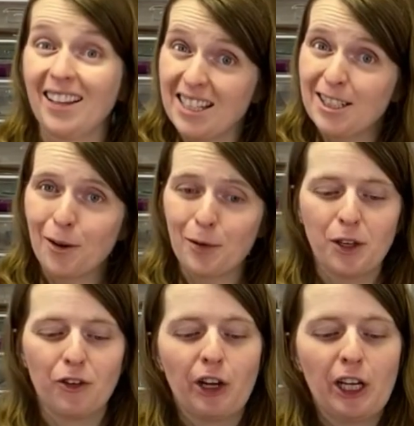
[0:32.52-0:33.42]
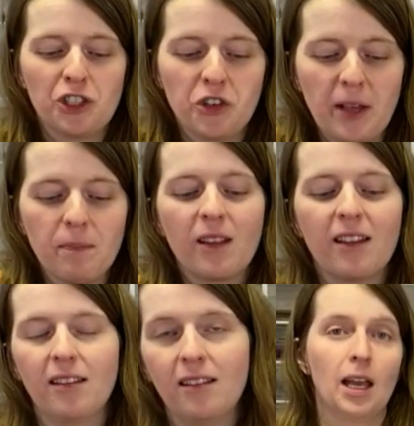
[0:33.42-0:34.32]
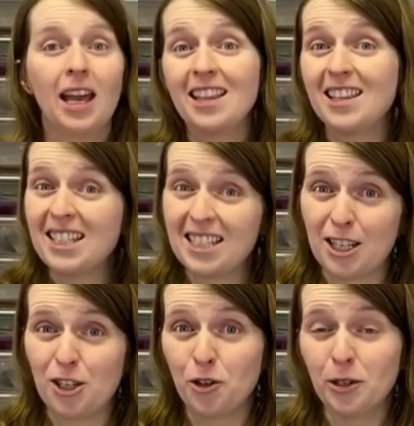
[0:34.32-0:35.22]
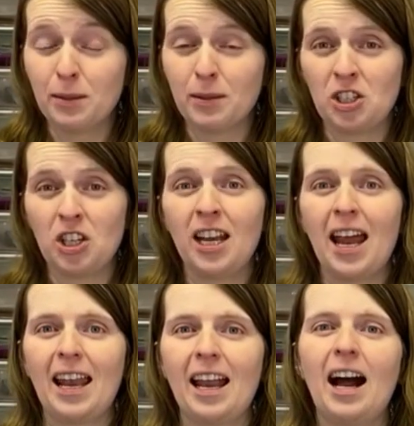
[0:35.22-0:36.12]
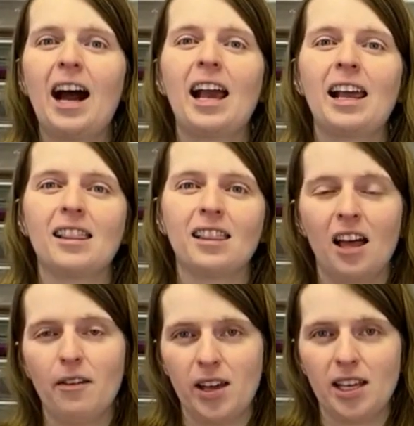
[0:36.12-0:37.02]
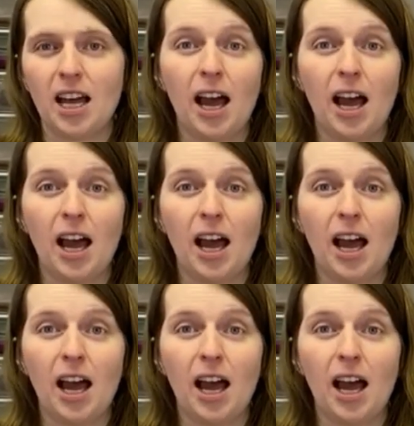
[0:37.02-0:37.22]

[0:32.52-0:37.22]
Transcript: let's start with the Cricut Joy. This is the newest machine and I love it.